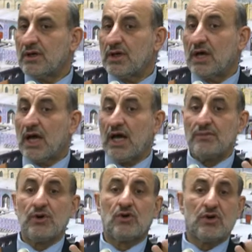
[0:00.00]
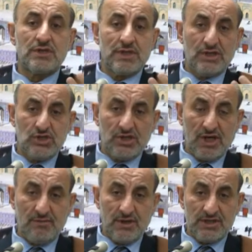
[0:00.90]
and because its
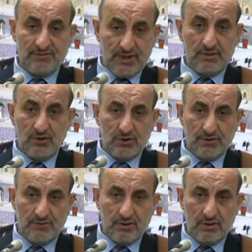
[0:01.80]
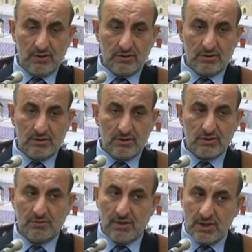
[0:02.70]
shape is very beautiful, so
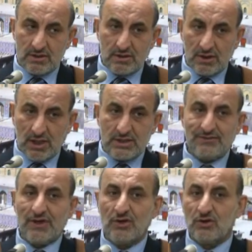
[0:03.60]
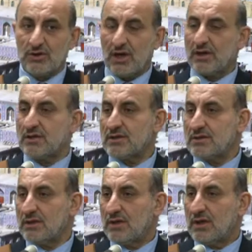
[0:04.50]
means he is very good artist.
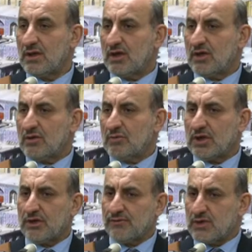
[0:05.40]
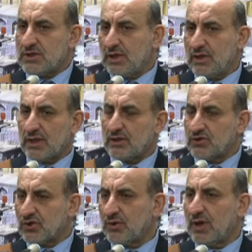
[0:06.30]
But if you see that
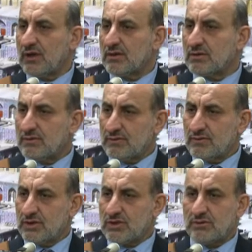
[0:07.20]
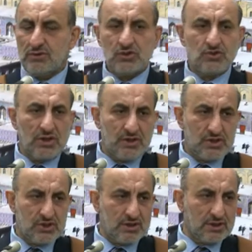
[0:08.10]
drawing, which usually the
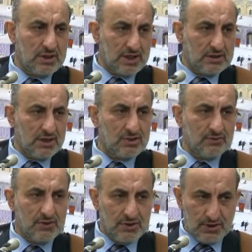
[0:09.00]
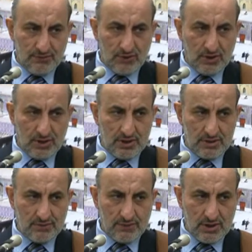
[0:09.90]
children at the age of 3-4 years
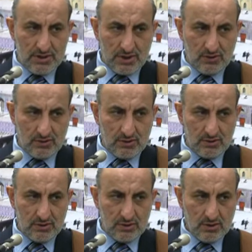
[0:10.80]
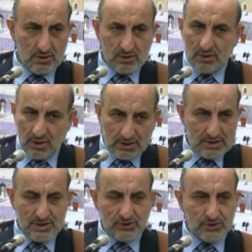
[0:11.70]
of age they do it, it is
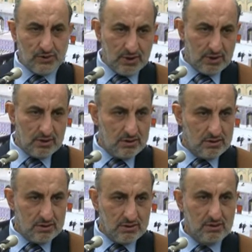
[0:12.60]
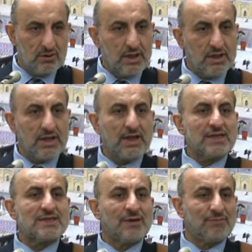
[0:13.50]
a drawing. There
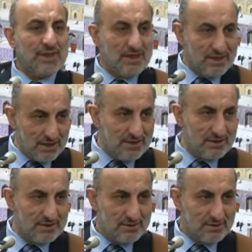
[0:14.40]
is somebody did it.